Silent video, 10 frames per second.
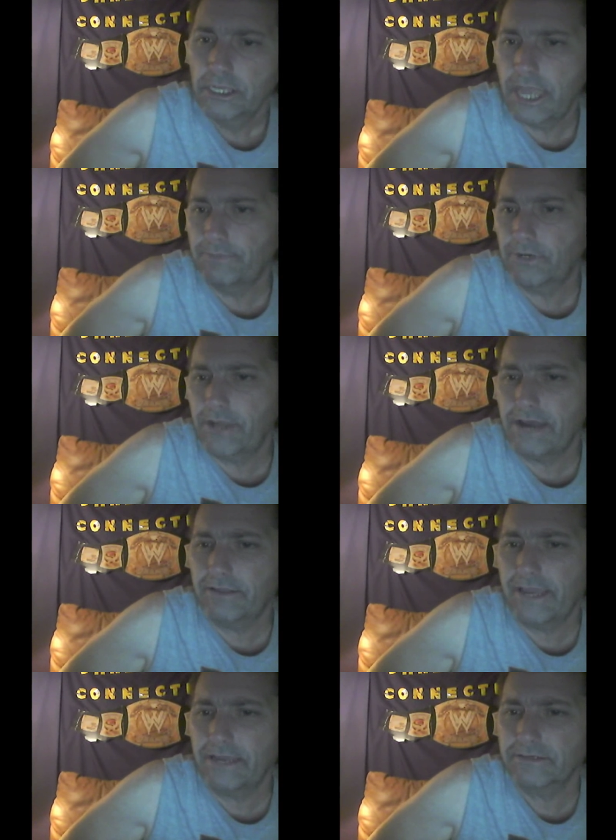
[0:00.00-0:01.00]
Gable
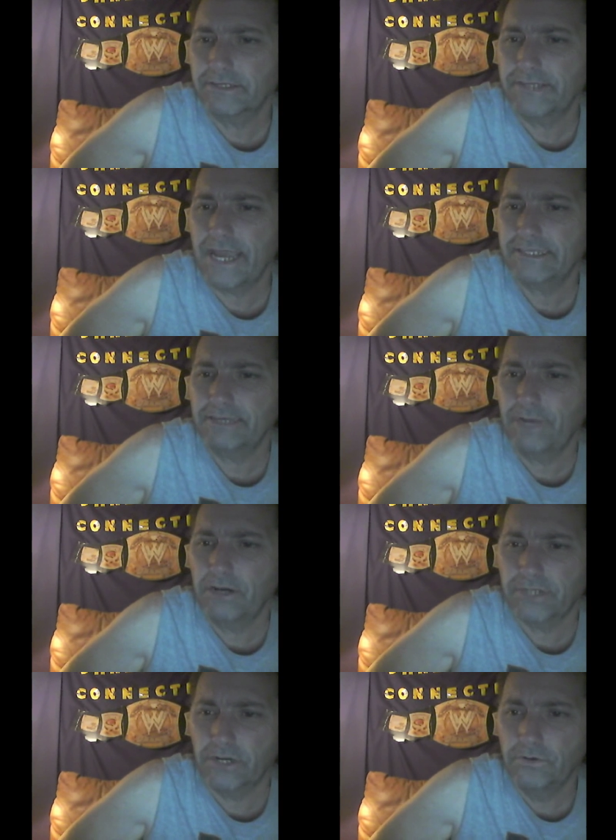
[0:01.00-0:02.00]
count, counters and tags in
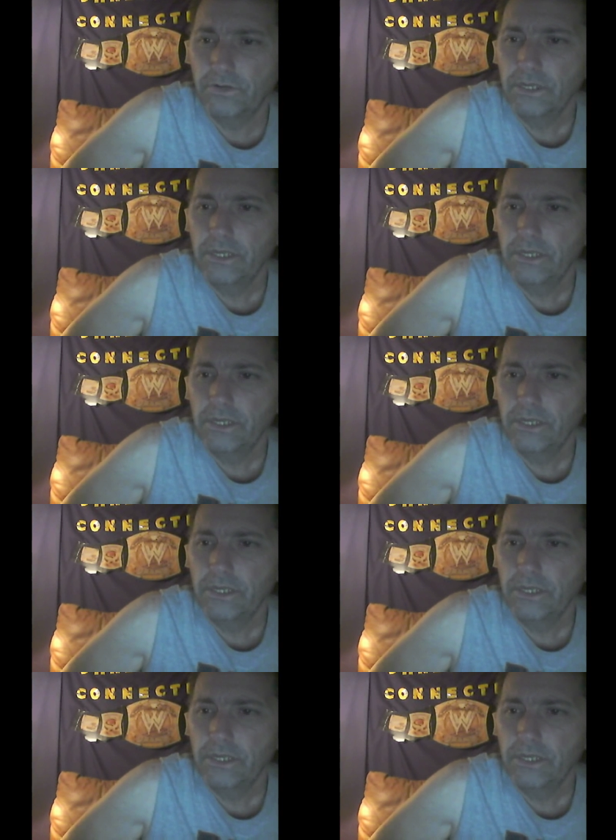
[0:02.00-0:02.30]
Mojo.